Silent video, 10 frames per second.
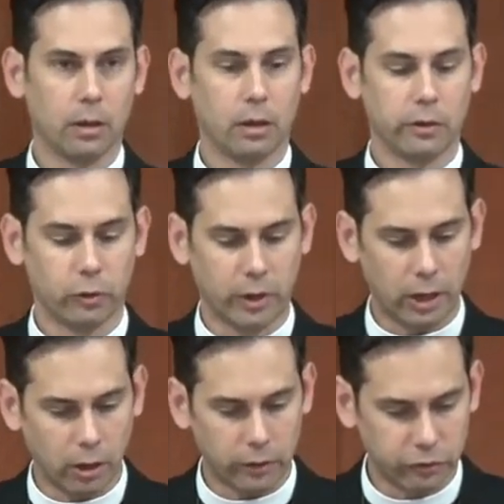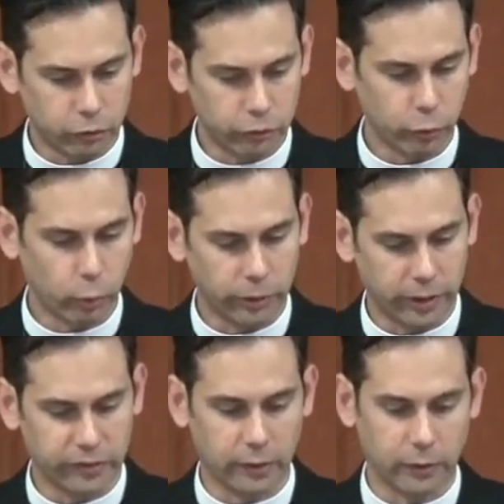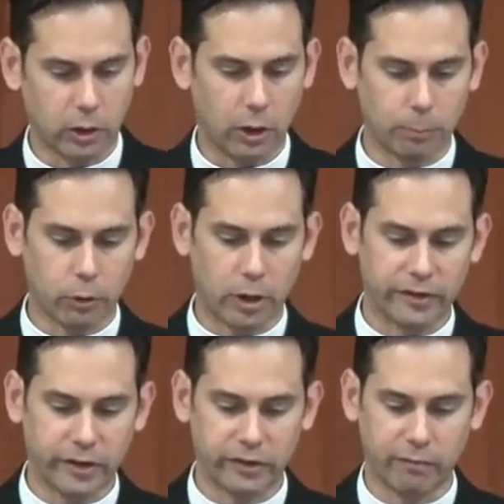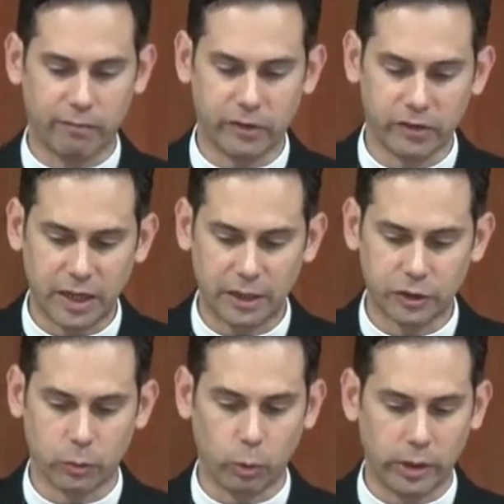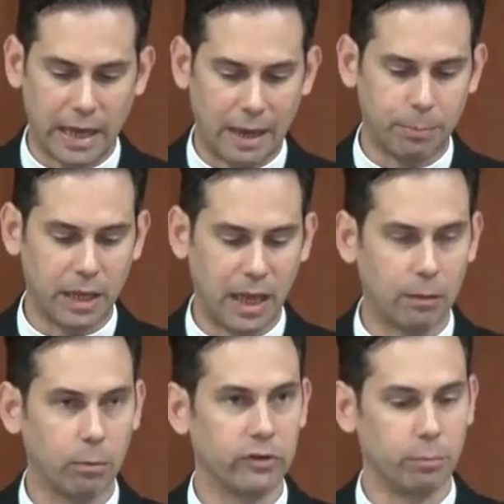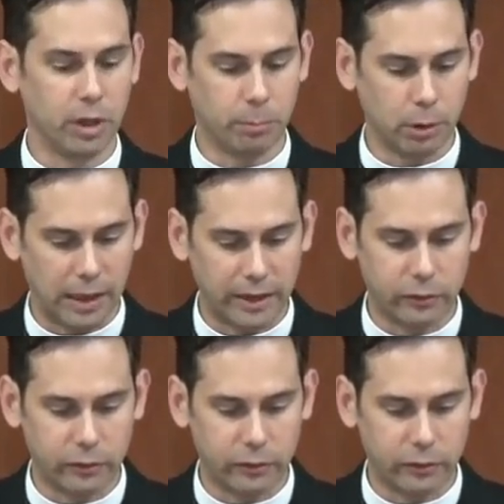So, Gerhard's church ordinance on the call process and visitation will not be able to be applied